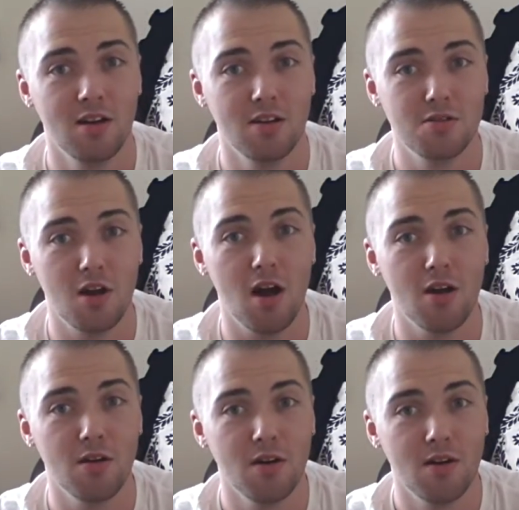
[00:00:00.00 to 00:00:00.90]

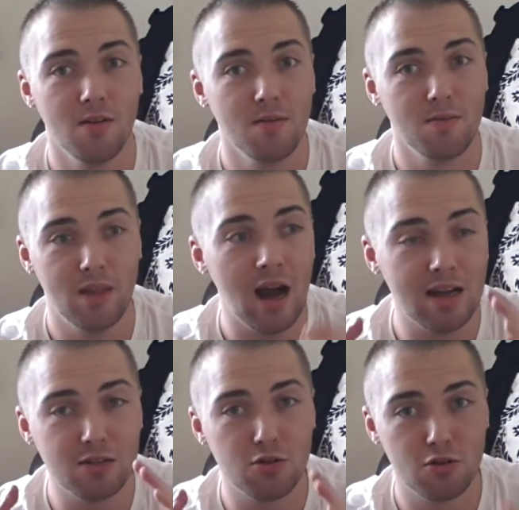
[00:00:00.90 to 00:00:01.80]
So that
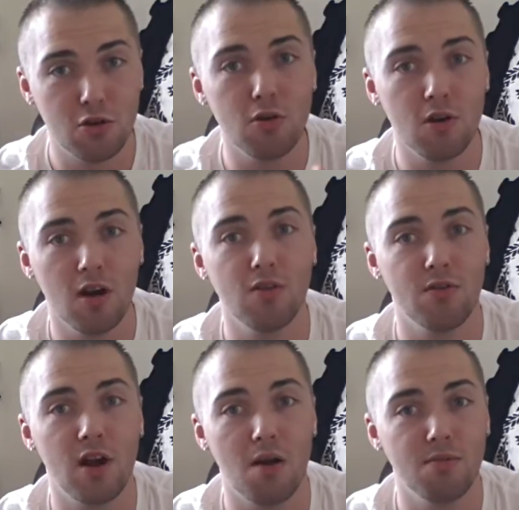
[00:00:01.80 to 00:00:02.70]
is too close for
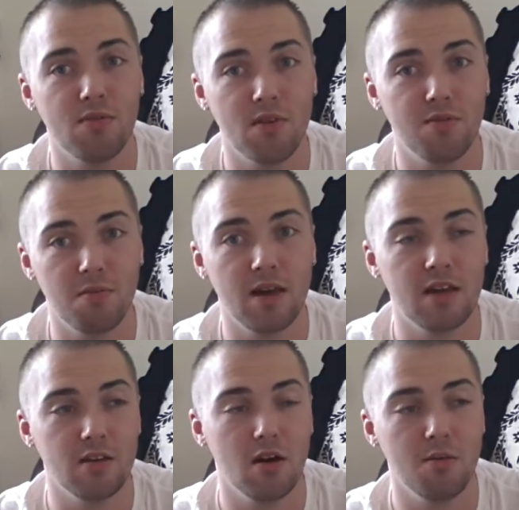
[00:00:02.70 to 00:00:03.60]
comfort for me,
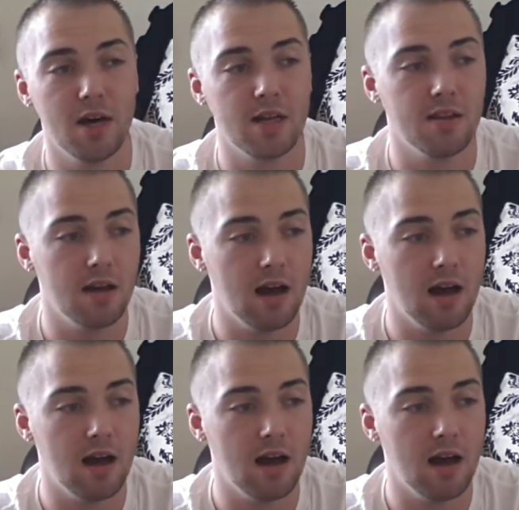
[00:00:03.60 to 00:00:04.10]
you know what I mean?